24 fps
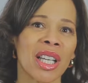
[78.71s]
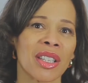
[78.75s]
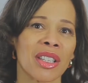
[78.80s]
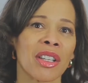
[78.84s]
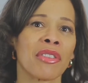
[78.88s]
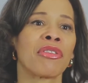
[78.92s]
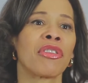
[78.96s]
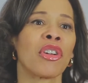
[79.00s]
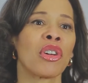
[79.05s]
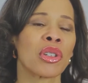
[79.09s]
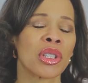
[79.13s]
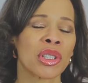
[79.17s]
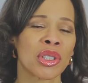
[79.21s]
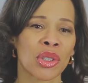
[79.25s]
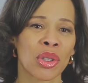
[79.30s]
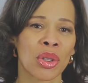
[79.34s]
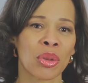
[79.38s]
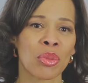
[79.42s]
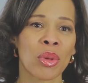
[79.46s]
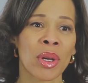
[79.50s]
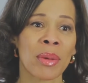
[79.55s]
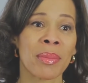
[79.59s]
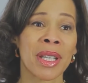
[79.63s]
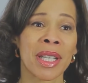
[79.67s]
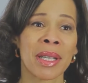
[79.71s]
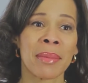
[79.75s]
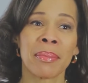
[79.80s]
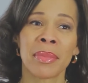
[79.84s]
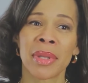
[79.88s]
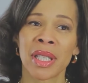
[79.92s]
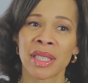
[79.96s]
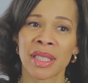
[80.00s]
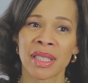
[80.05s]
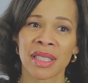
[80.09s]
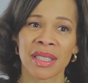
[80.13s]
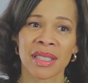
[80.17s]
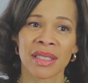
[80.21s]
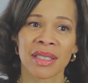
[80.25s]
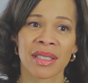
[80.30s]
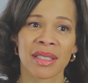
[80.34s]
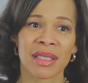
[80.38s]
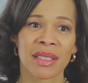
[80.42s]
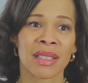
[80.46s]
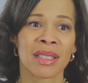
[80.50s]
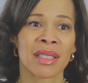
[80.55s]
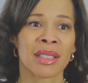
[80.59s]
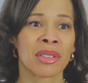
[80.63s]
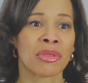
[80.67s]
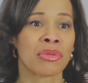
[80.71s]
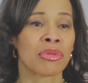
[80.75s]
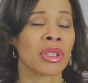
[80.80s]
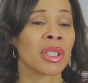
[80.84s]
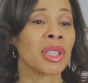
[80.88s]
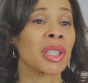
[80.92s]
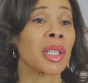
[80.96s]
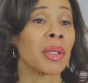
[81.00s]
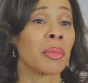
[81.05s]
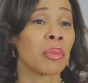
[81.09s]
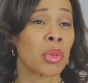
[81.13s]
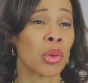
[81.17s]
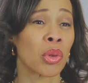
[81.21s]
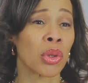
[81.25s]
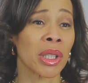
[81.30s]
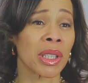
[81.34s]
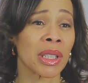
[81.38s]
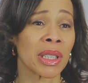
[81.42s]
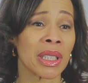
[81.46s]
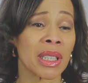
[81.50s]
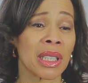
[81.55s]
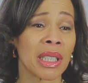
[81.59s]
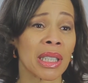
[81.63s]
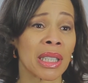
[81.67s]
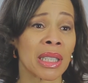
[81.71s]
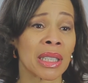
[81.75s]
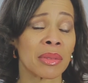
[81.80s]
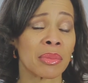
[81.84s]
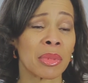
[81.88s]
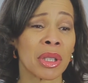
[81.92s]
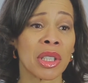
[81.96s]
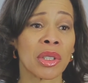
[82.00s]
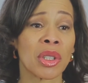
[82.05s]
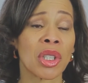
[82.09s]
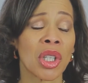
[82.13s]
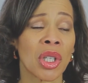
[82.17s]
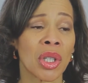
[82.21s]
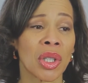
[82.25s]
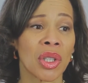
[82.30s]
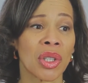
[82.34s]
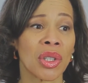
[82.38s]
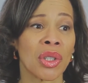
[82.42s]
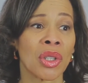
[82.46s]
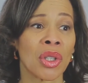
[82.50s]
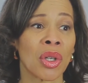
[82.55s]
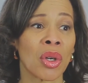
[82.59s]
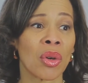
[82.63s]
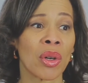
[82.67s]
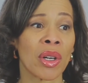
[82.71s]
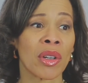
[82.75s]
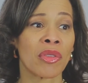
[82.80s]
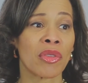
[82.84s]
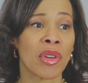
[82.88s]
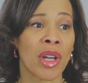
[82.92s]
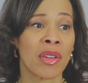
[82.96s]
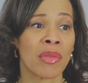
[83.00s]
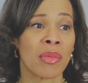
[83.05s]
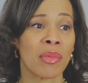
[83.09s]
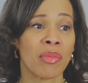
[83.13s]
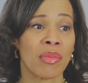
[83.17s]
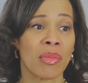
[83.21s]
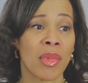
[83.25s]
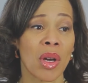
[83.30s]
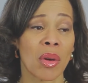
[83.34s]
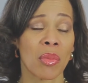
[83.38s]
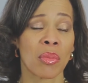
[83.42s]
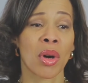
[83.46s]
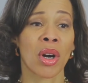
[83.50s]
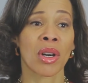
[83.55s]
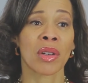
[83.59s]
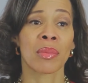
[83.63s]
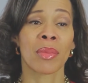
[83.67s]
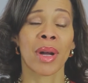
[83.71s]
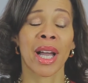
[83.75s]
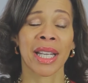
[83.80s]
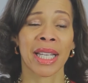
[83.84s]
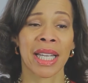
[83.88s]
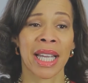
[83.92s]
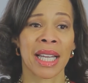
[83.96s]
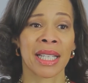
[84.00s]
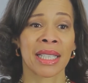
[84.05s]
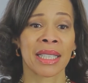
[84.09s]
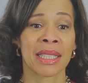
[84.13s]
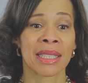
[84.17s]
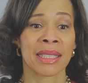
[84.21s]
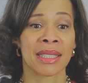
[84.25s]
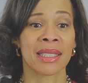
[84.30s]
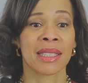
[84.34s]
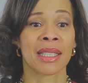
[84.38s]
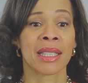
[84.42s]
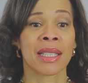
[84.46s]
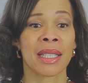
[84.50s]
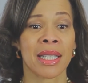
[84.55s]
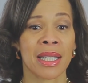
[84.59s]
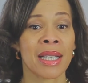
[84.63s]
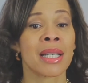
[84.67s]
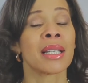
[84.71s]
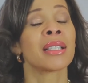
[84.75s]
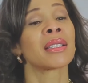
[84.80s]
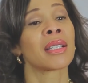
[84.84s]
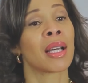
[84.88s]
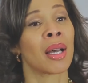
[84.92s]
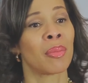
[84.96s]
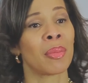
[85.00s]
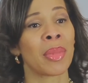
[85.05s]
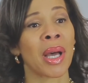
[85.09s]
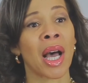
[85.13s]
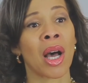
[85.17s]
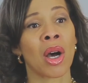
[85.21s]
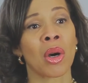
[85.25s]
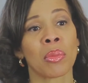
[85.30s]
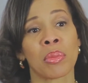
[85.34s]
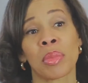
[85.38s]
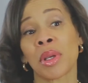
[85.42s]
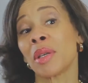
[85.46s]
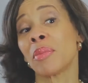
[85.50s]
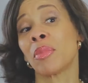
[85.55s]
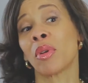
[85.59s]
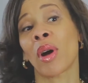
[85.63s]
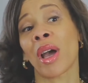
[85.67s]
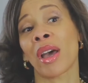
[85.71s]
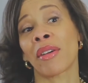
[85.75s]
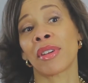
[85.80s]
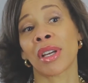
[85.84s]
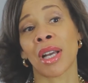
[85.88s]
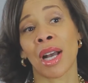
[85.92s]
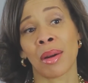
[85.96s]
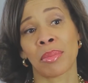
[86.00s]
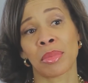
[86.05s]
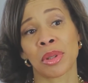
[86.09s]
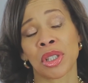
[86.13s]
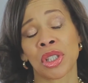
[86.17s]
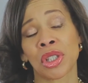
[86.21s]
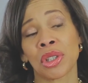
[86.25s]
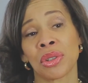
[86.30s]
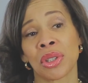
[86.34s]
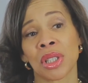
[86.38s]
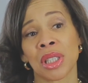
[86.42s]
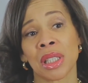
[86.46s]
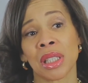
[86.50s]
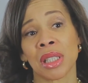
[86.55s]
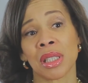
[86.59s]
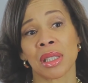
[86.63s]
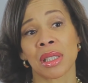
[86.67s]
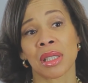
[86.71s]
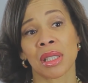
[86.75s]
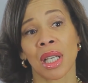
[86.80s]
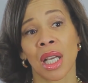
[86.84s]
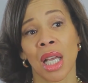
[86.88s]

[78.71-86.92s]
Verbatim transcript: The focus on women in business is really important. I mean, you know, if, if Part of my candidacy is about people having opportunities.